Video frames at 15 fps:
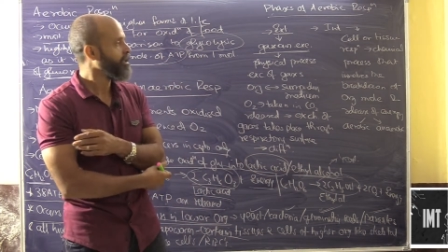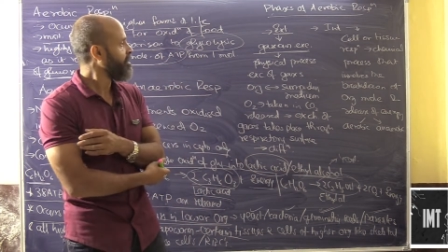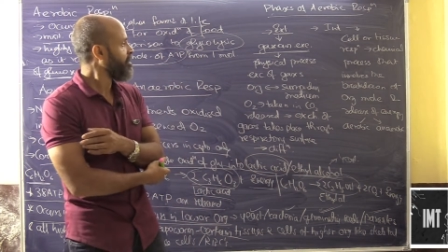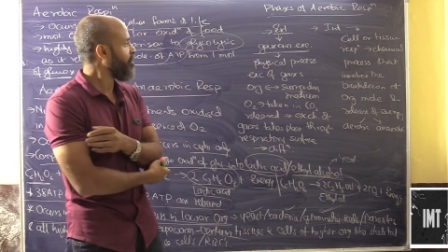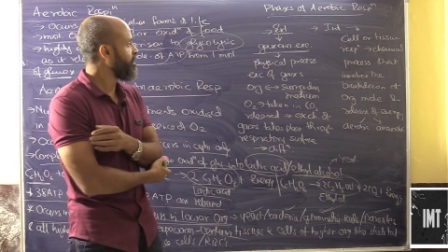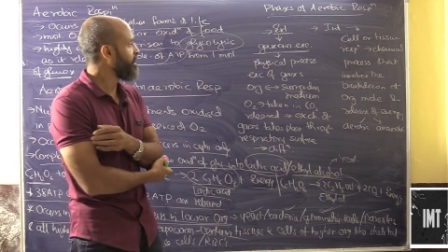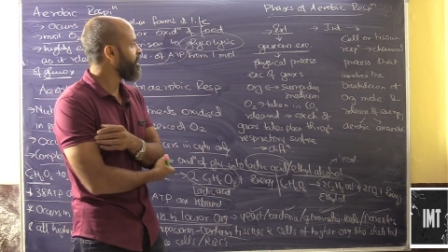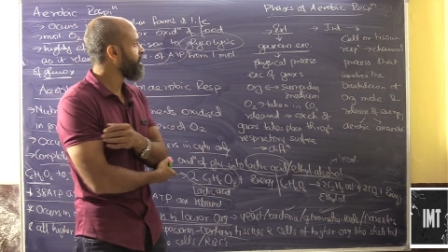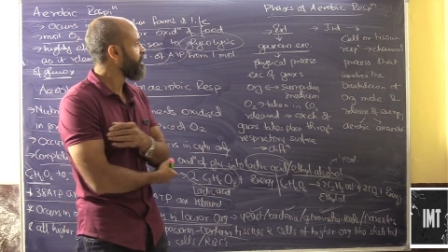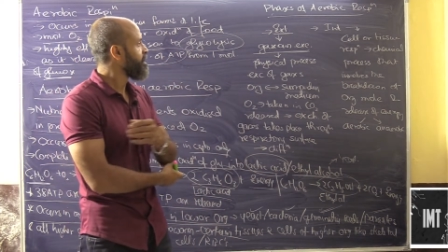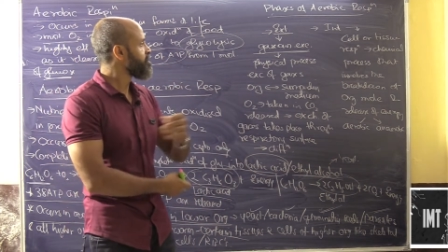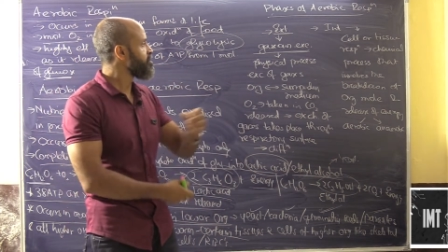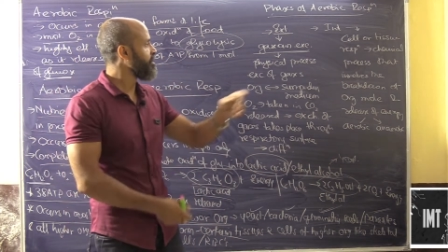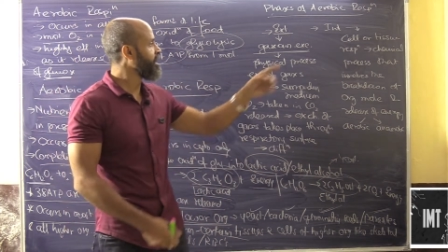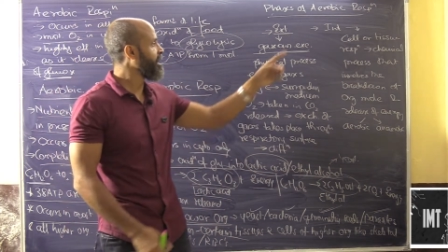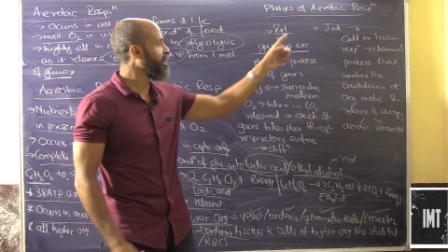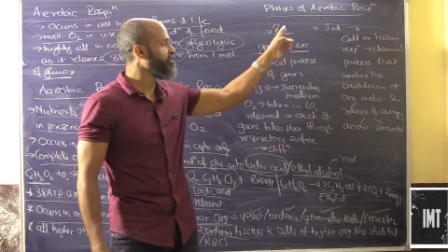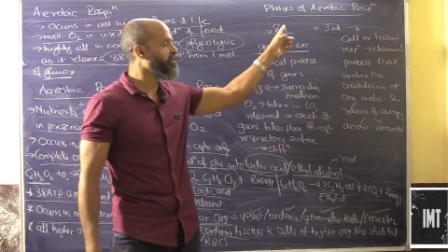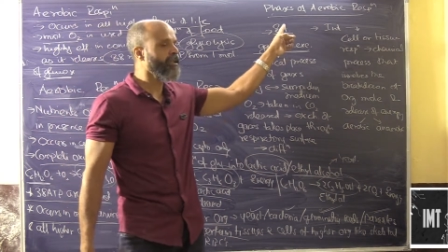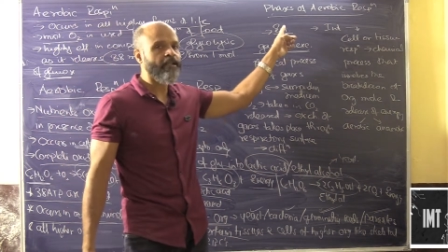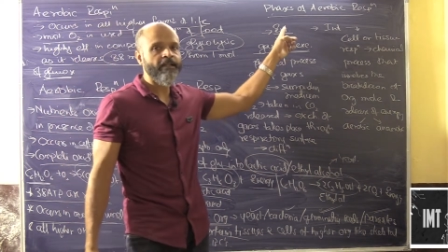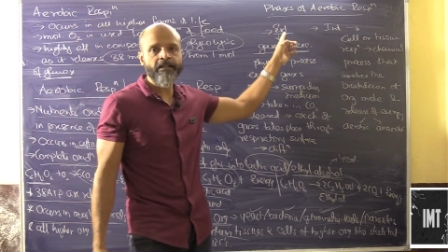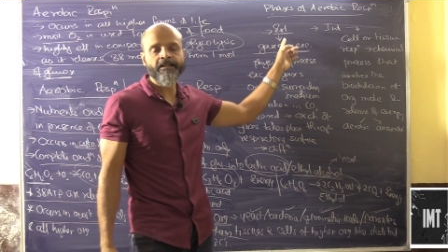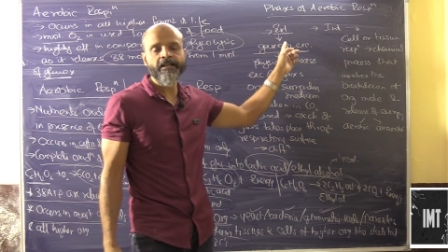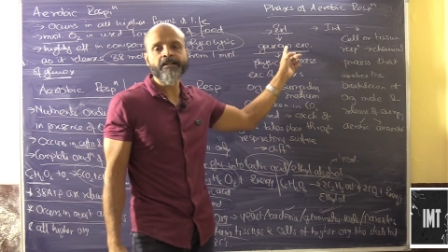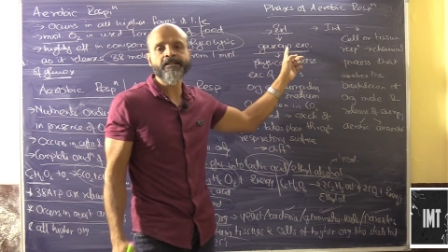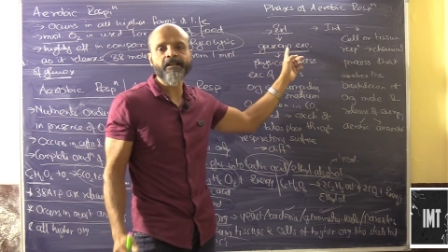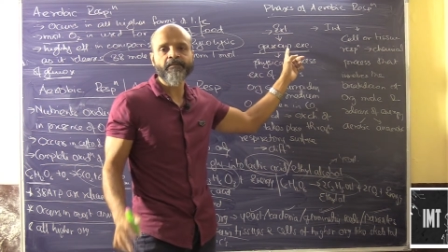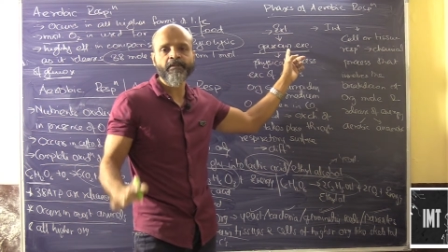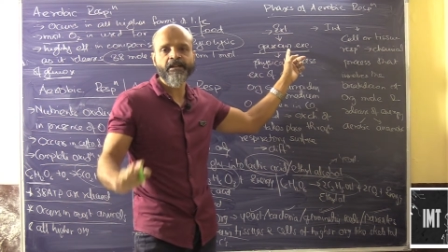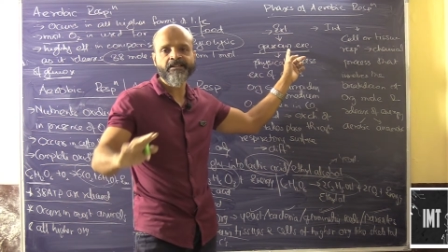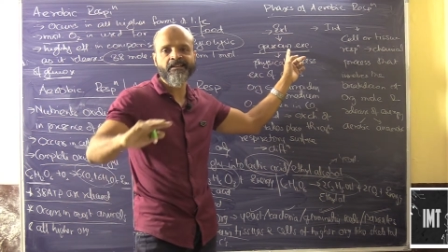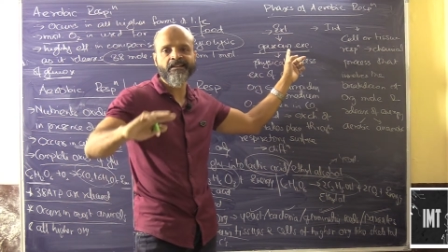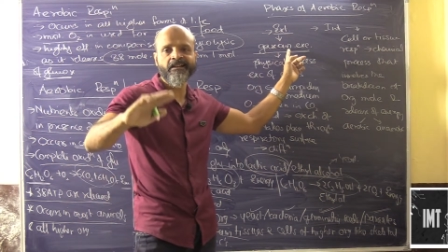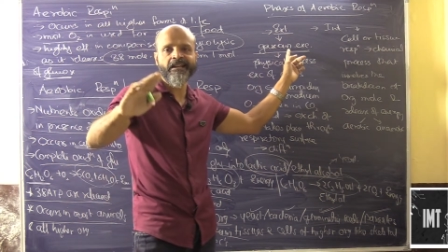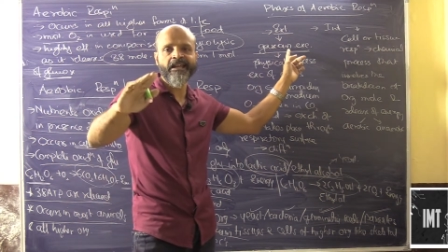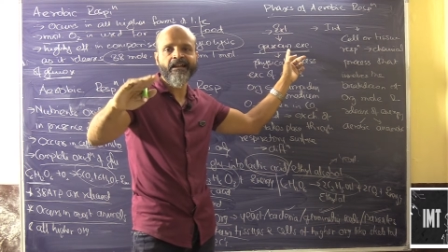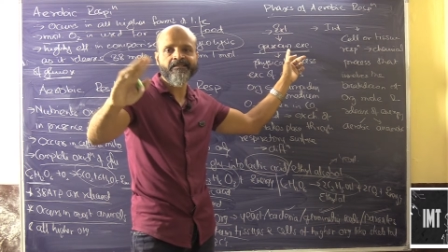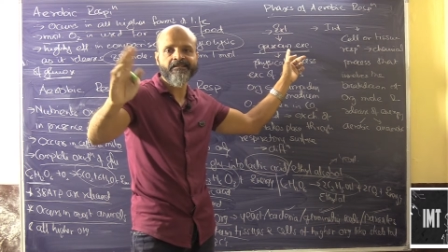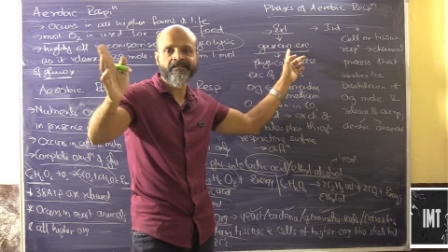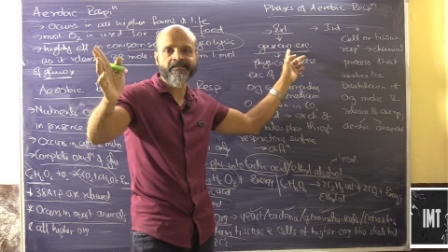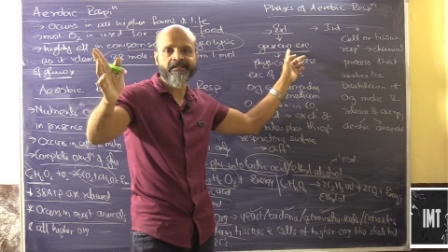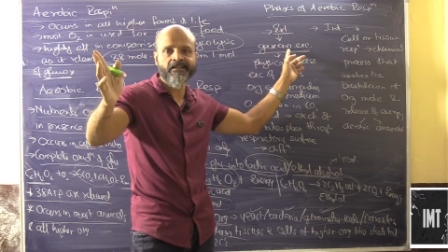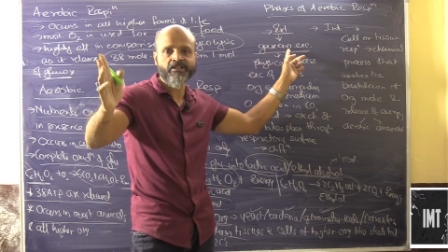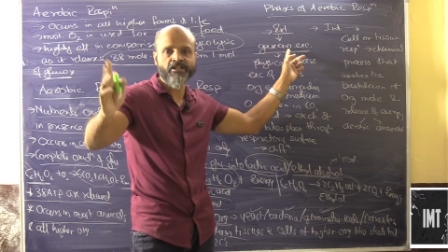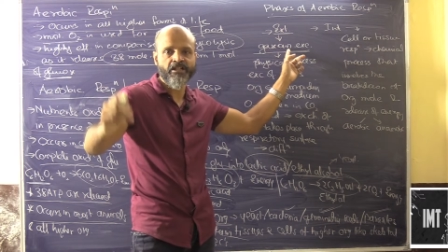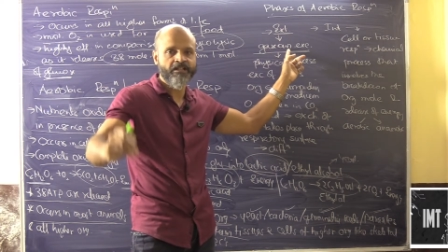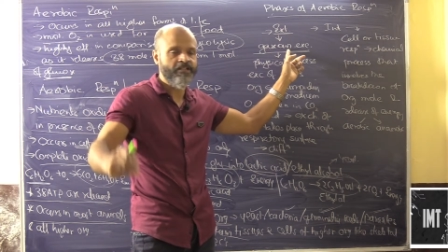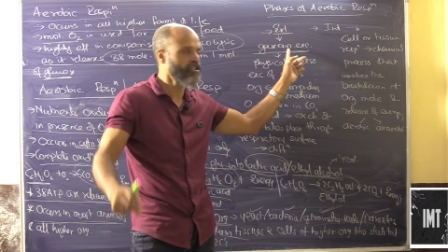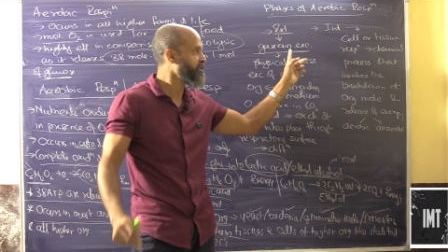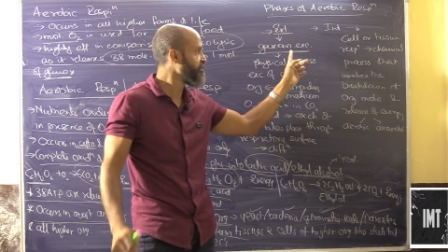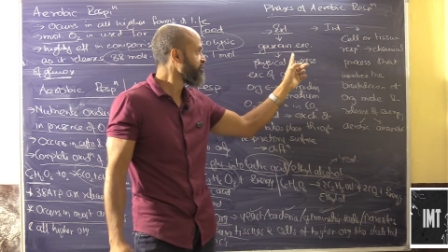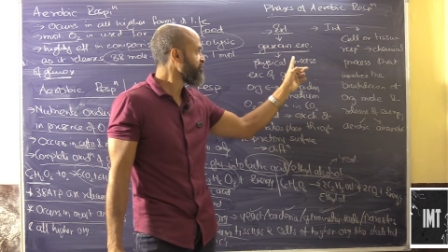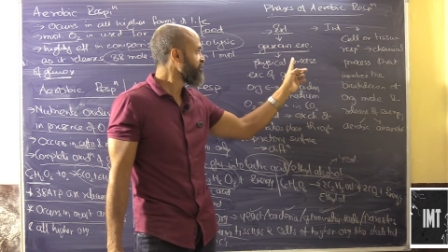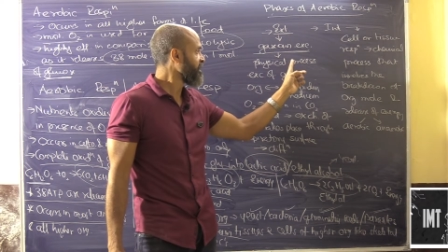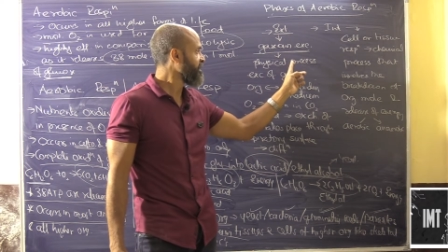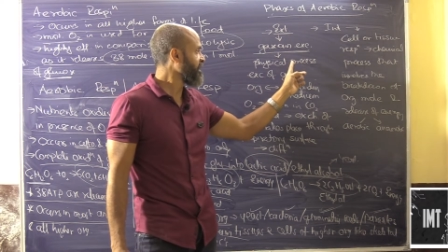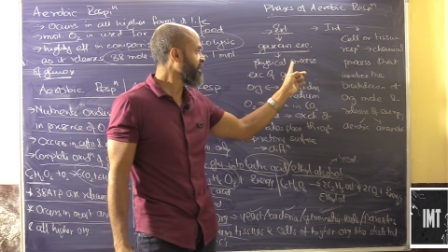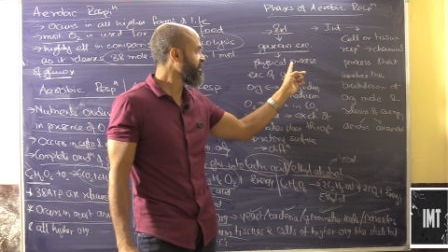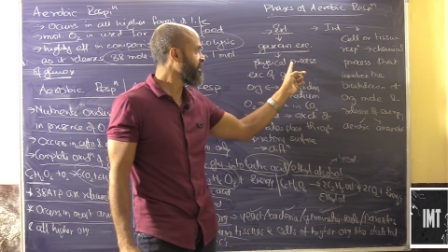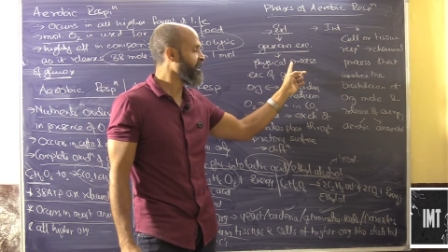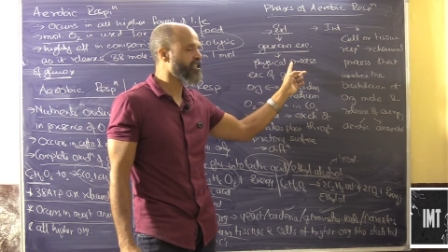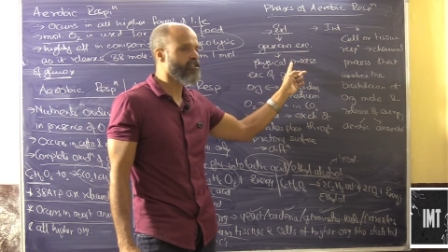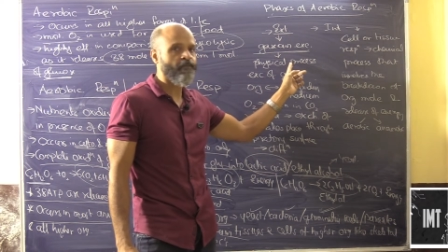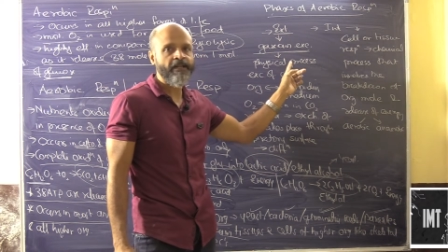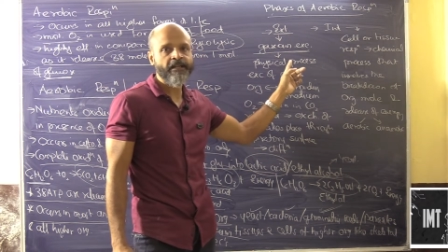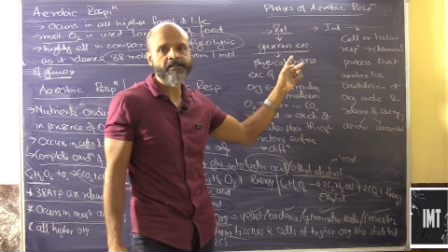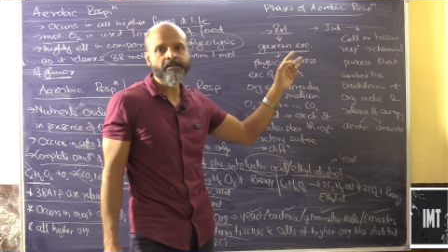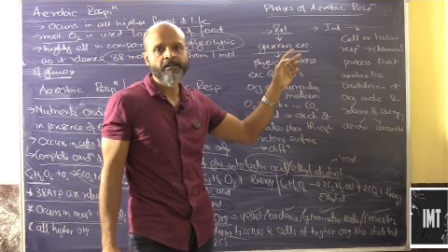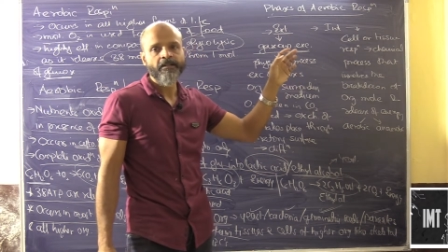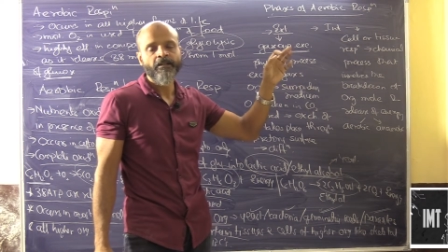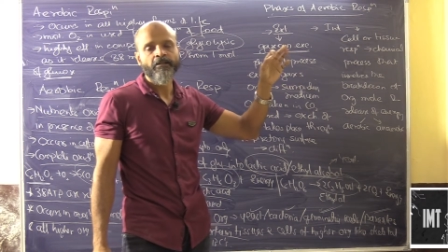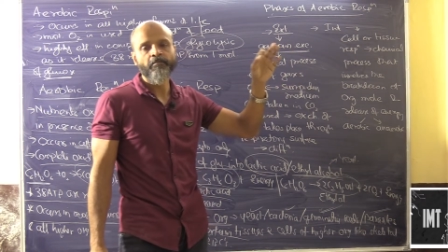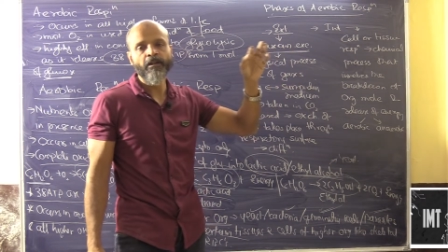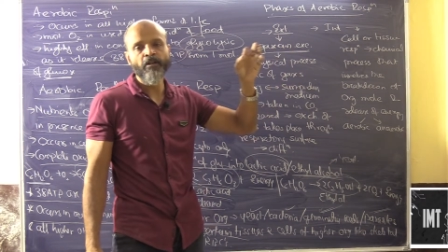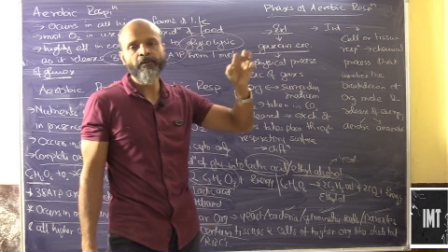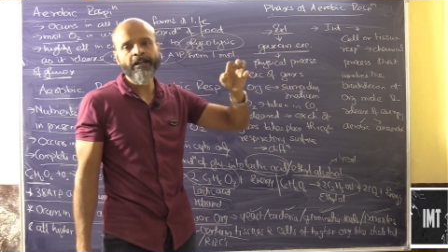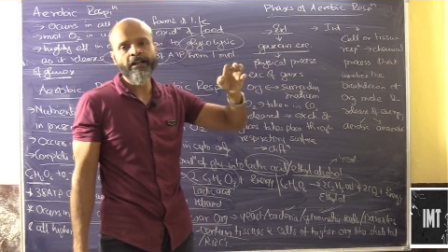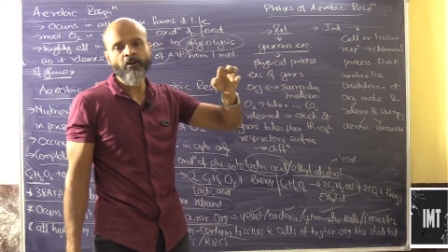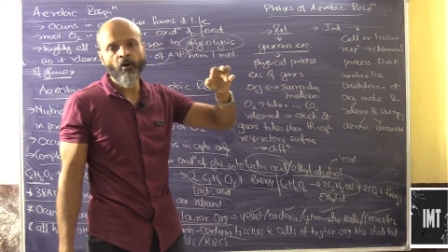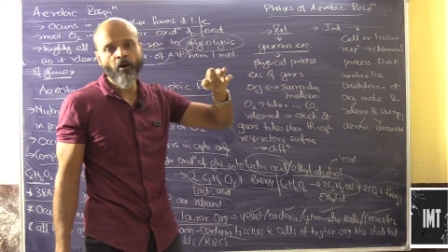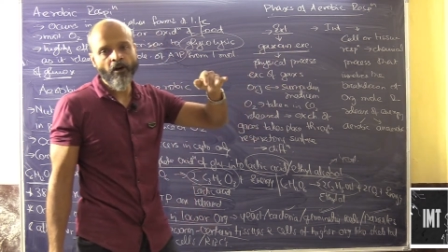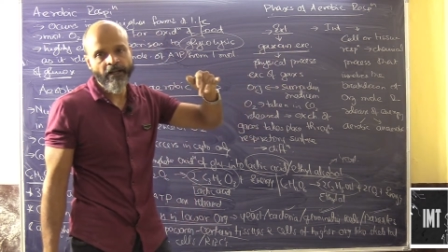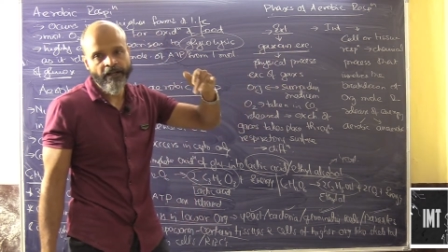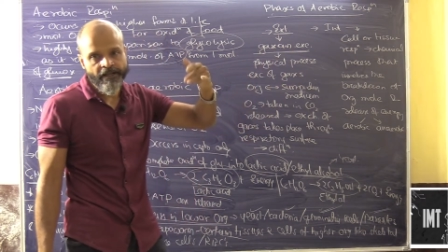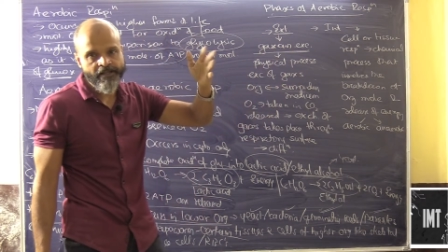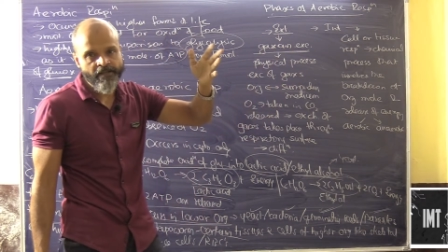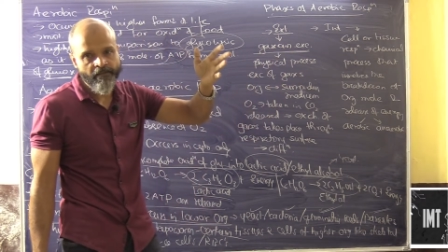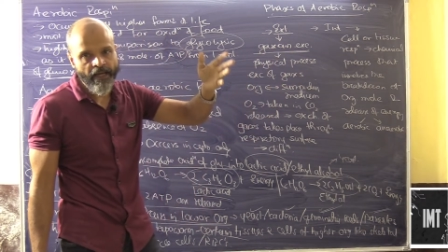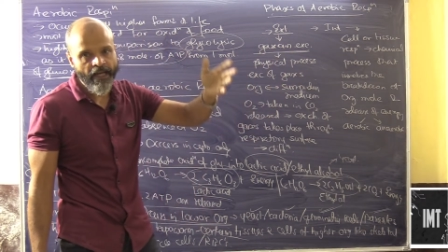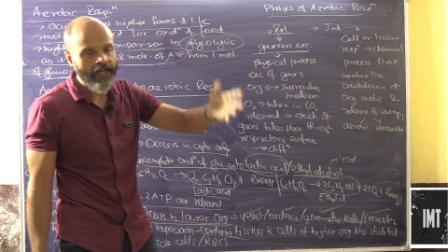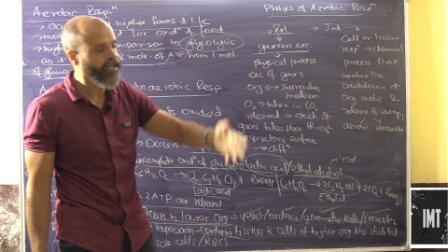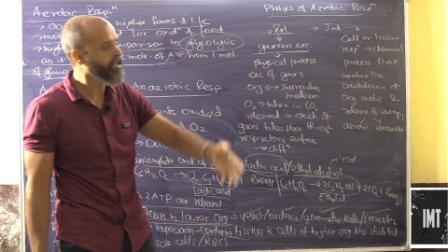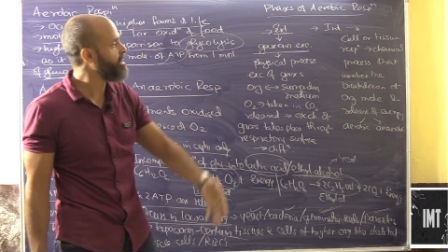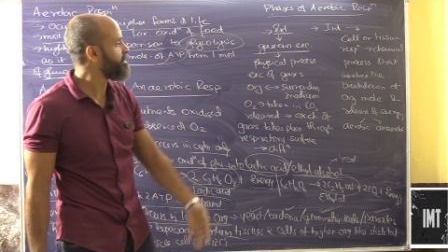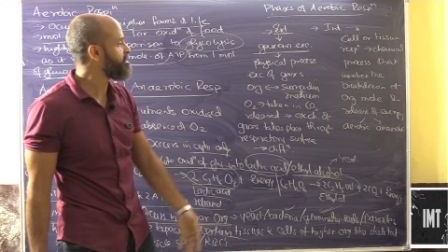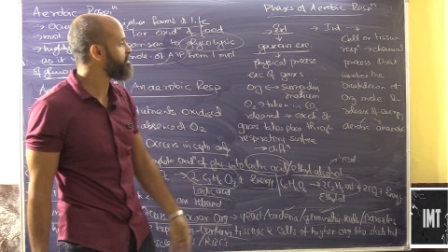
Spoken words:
Okay, so it can be, it's a basically gaseous exchange that takes place between an organism and its